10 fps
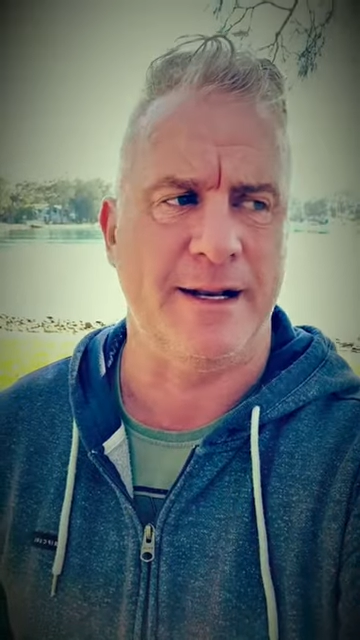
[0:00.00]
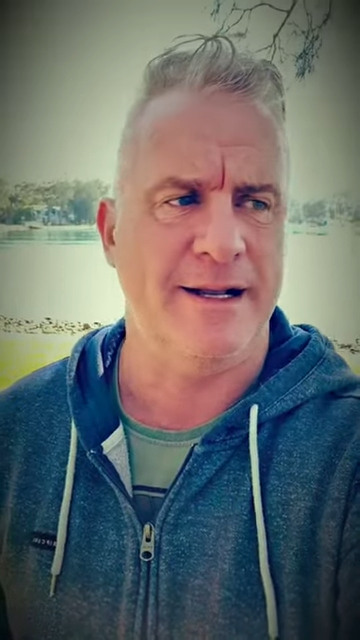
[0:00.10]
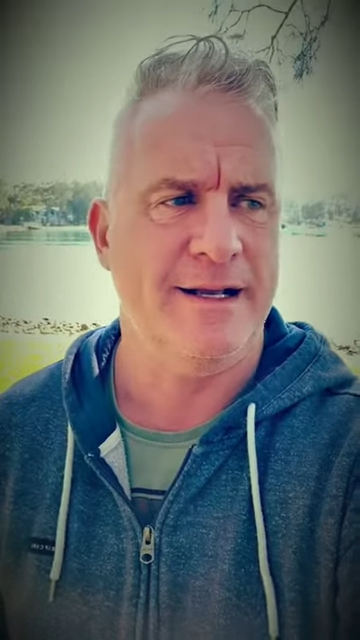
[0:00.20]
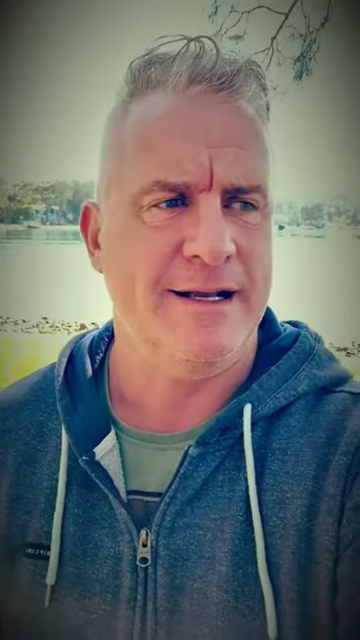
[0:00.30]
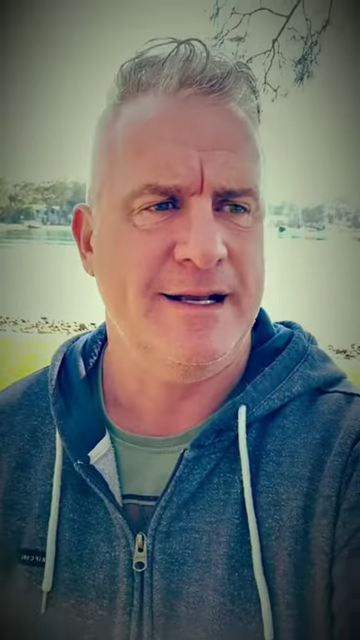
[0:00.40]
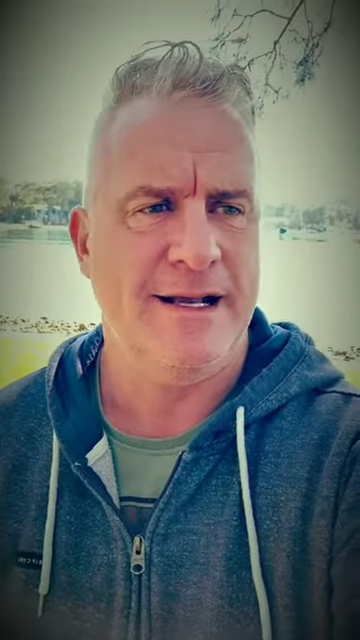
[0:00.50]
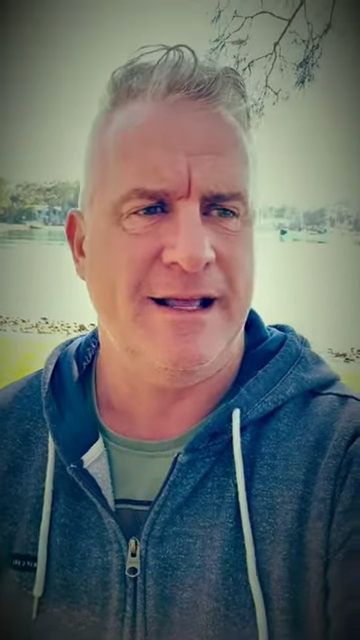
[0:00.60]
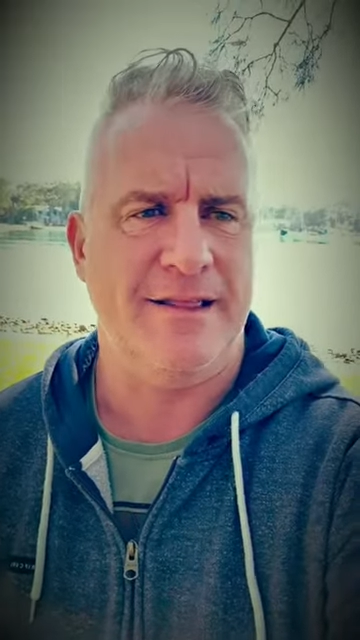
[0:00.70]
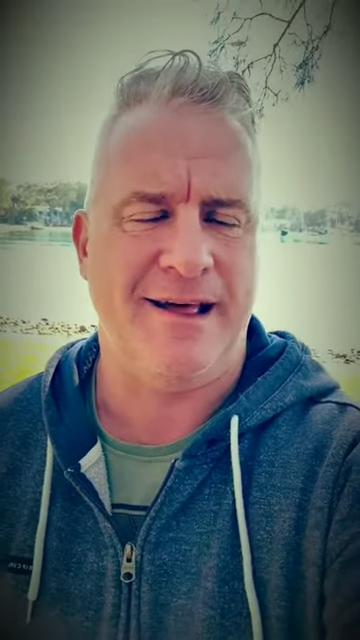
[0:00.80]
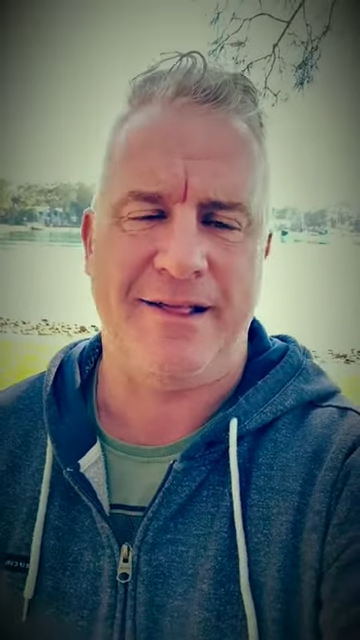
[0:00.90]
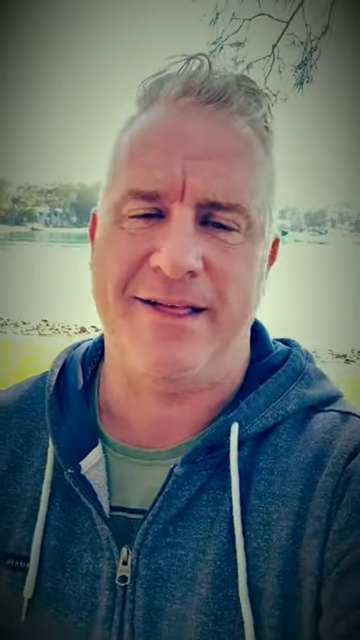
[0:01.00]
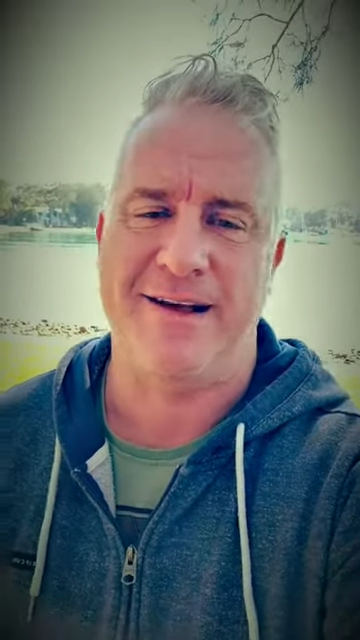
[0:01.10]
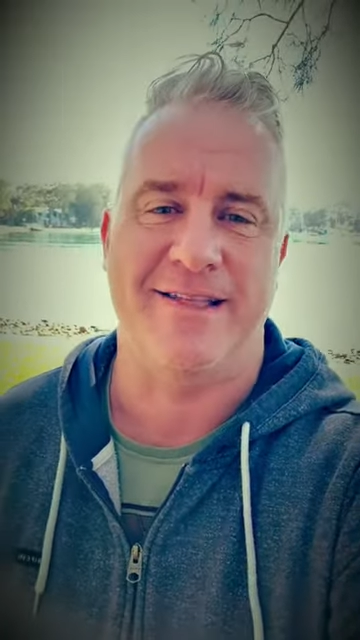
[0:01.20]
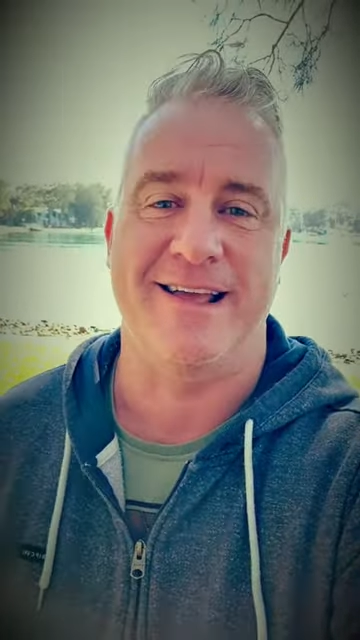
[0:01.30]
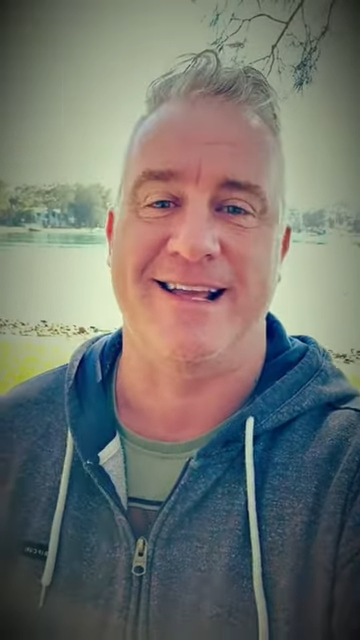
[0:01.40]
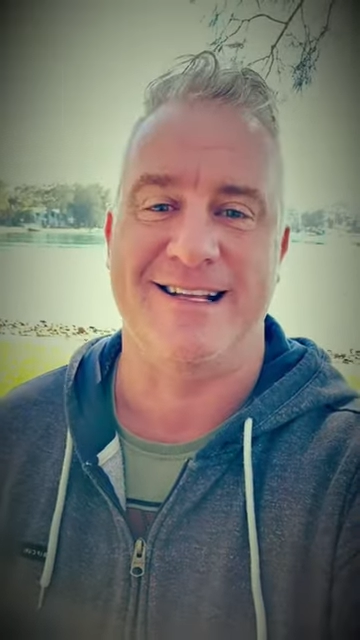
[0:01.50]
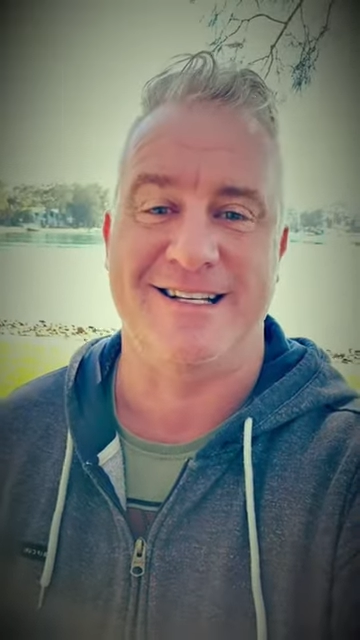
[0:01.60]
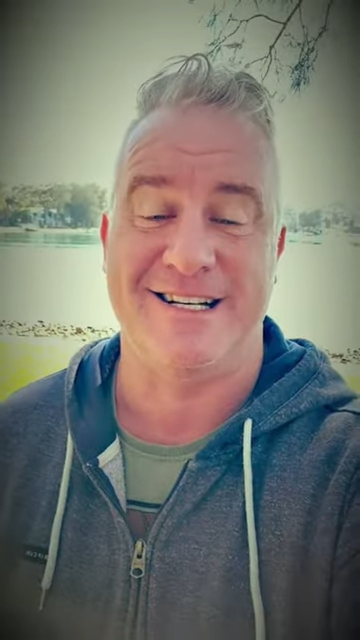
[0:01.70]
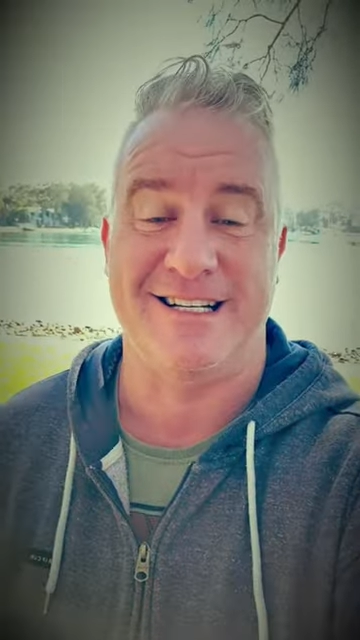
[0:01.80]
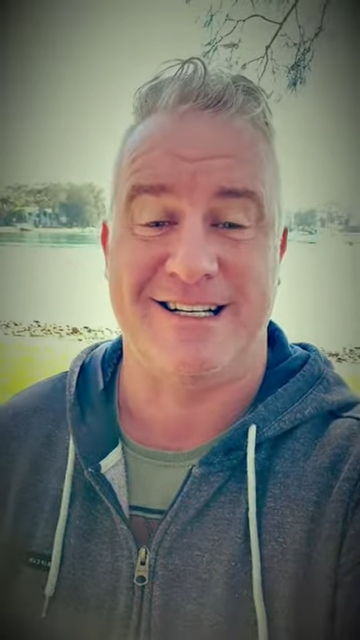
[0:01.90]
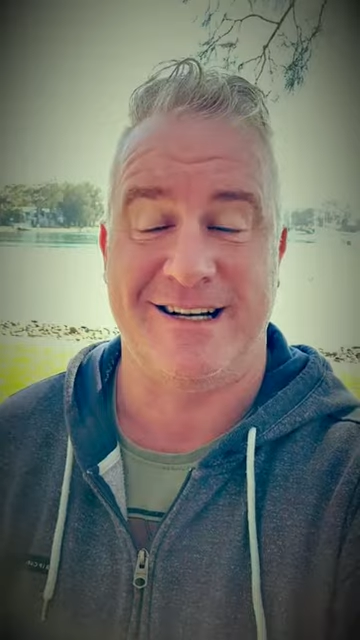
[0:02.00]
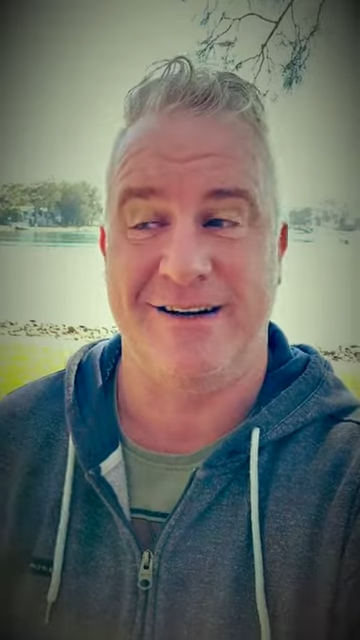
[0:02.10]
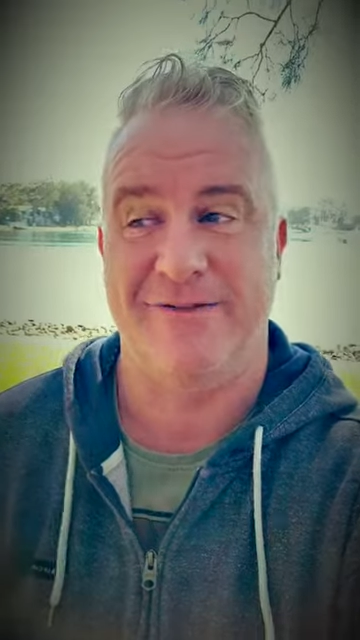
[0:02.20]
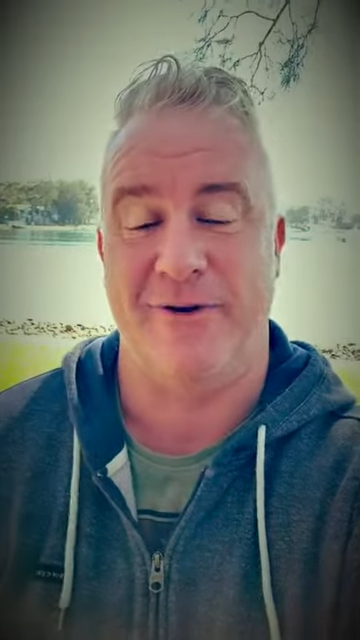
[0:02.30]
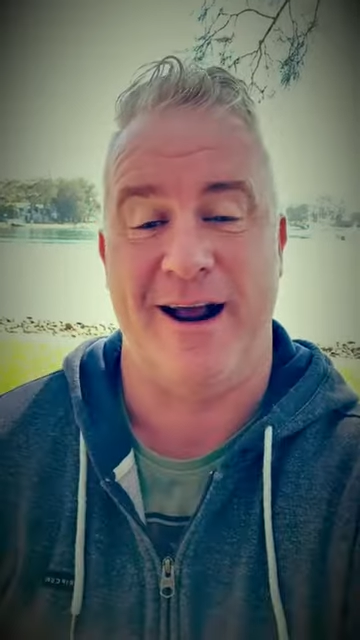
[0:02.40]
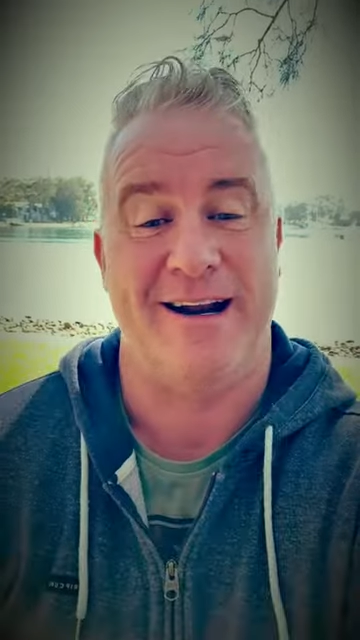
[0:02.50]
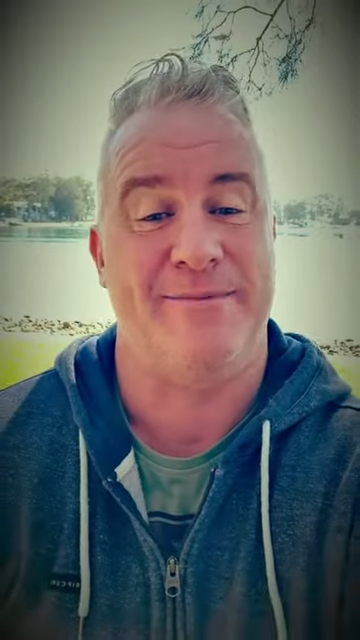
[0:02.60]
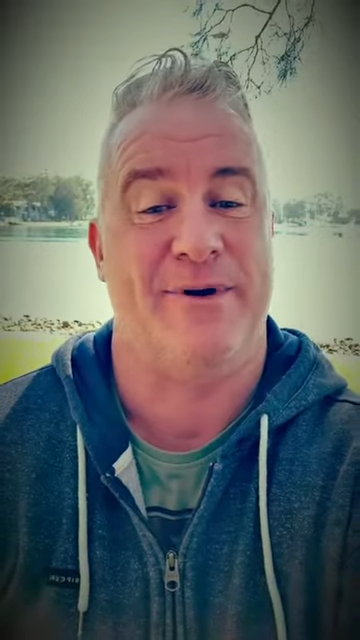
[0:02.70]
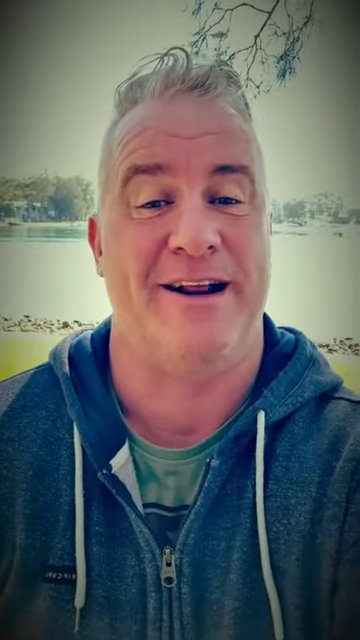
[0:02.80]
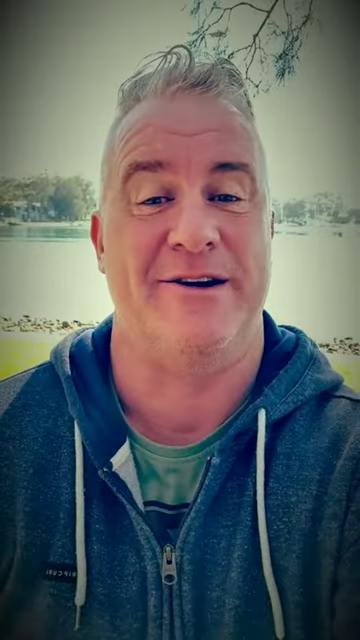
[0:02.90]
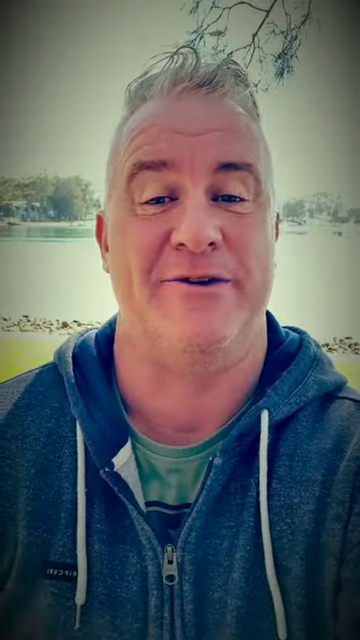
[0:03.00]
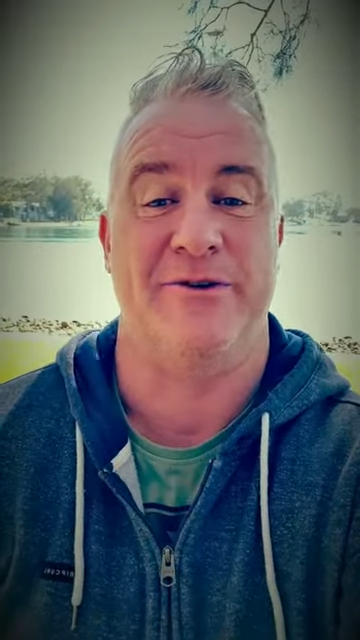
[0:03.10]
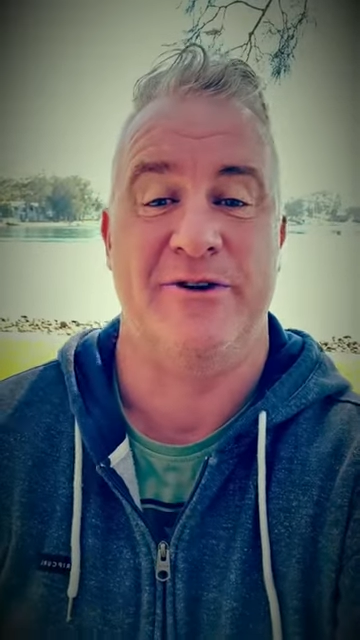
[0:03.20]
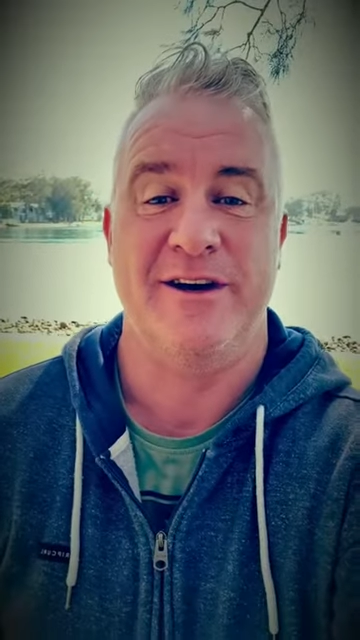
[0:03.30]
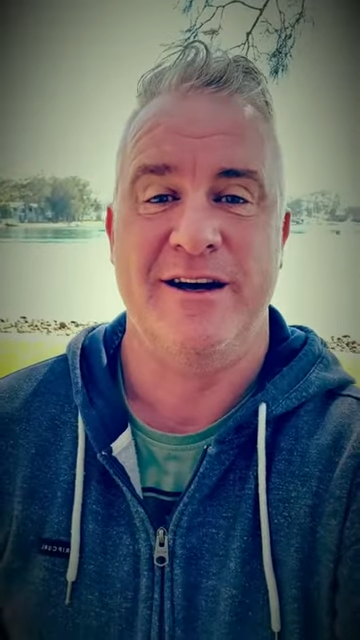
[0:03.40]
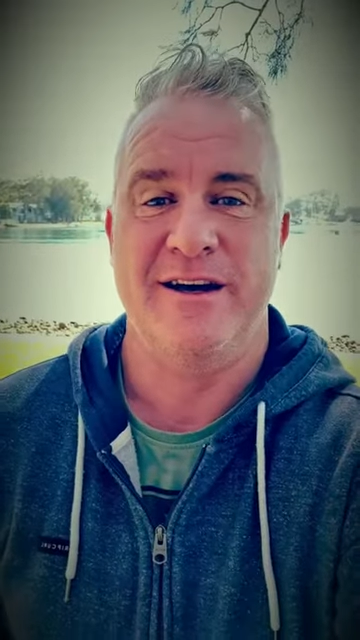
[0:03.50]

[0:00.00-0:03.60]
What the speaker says: But the other thing I think is just for anybody who